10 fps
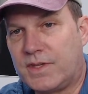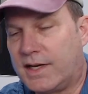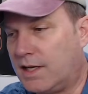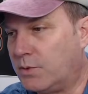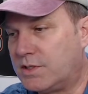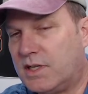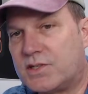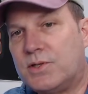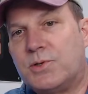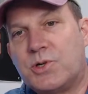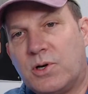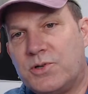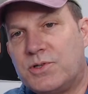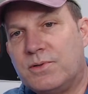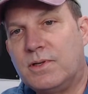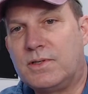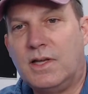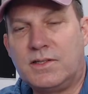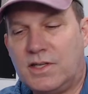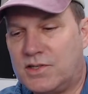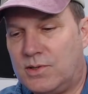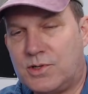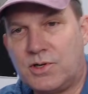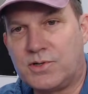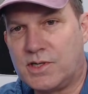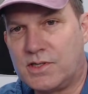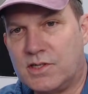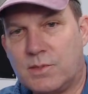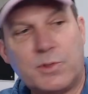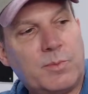Like, I would test their charger and test their charging system.